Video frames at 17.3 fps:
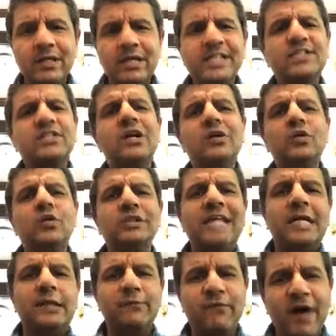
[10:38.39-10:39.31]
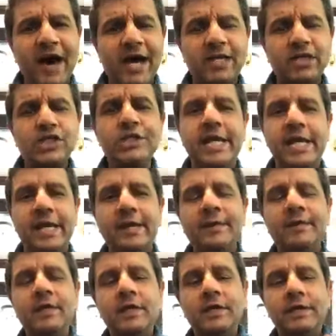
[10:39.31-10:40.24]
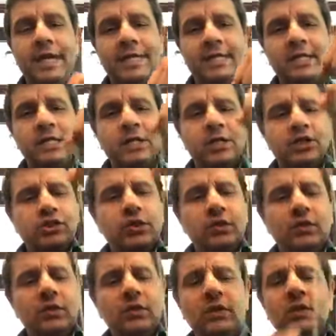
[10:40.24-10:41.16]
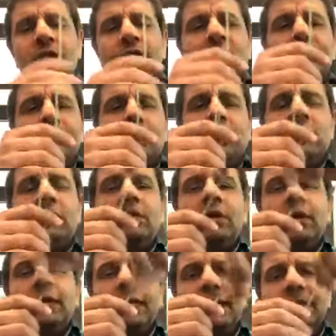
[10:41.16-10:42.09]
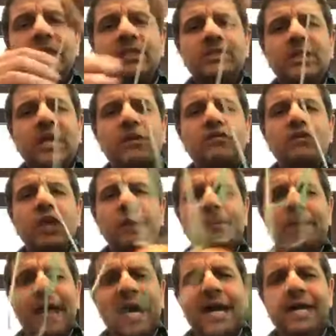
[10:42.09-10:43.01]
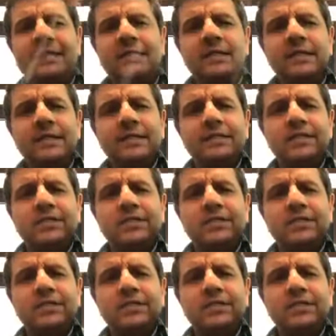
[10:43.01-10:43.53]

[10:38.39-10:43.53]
Let's not go that far today, right? So in the circular path